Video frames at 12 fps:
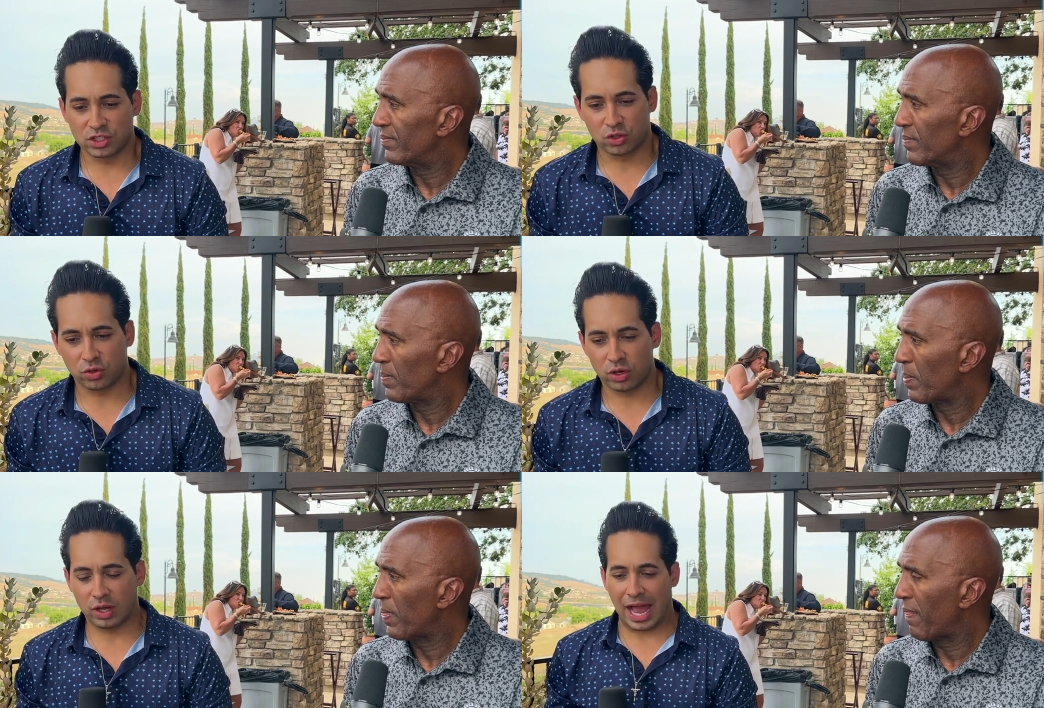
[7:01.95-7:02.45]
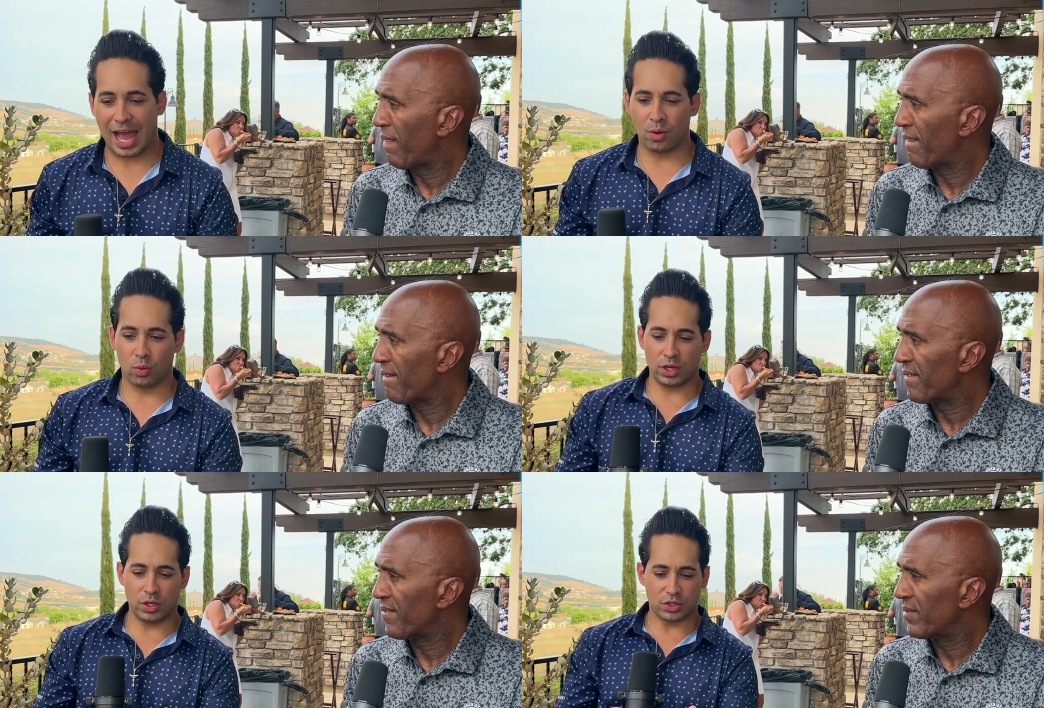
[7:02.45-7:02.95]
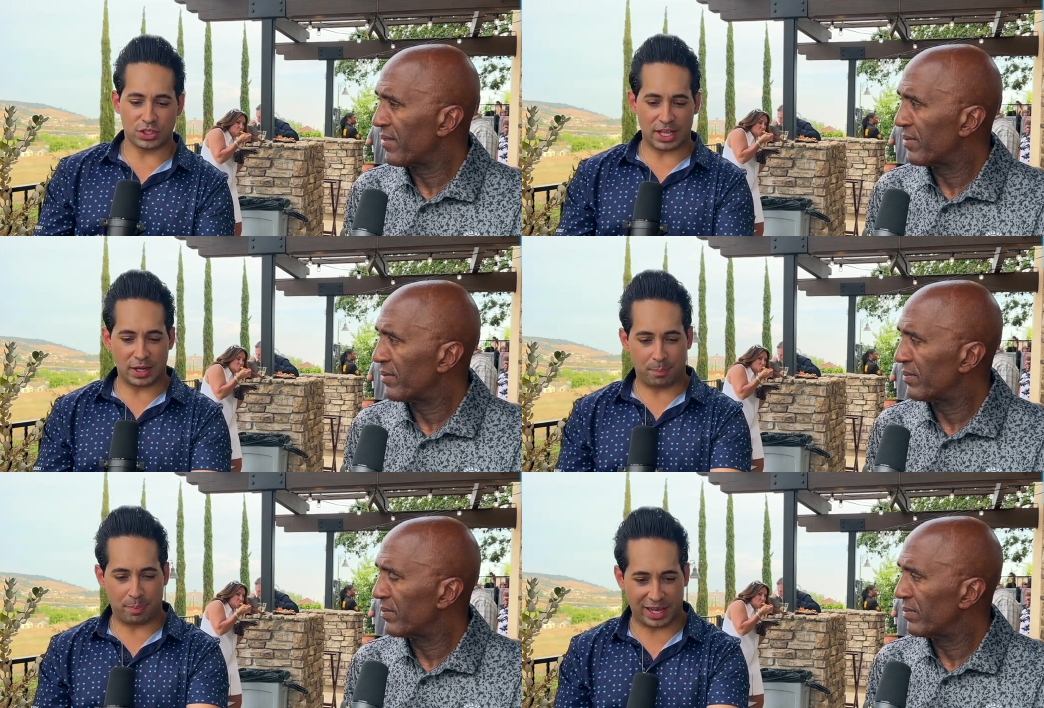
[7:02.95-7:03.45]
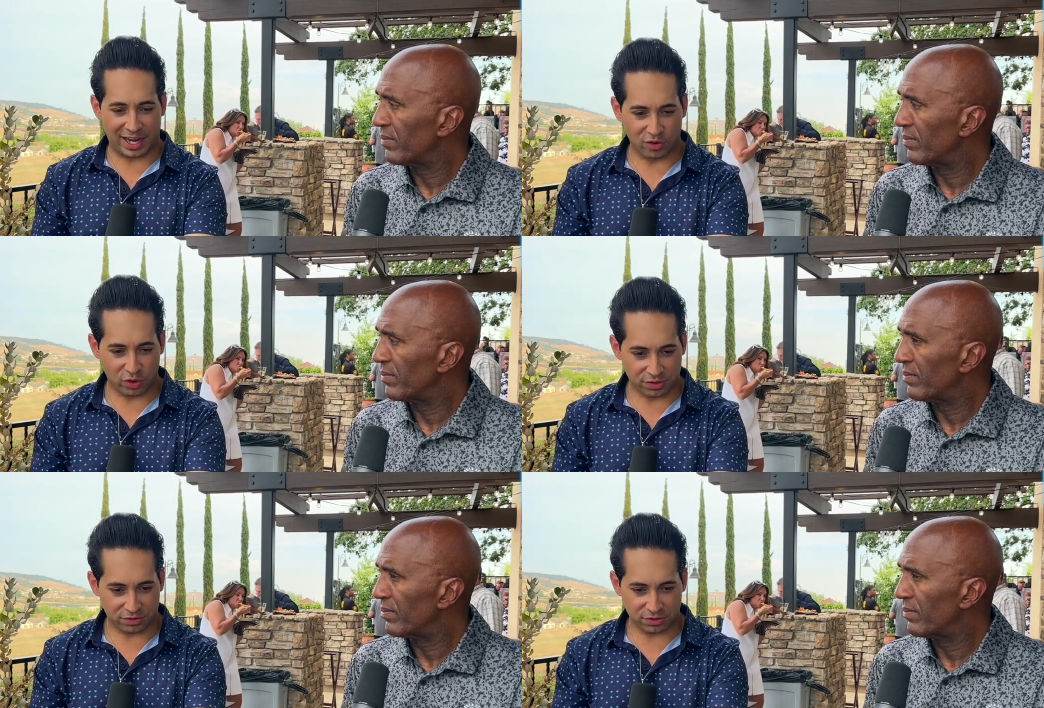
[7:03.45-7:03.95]
Speaker 1: is. What do you say to
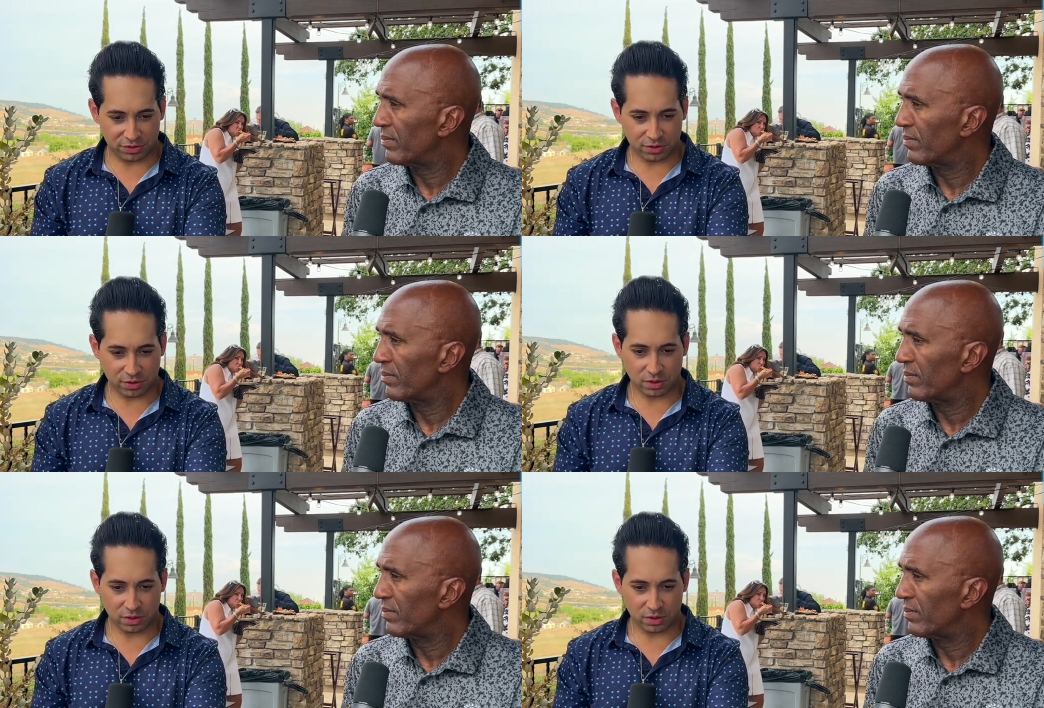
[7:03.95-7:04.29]
parents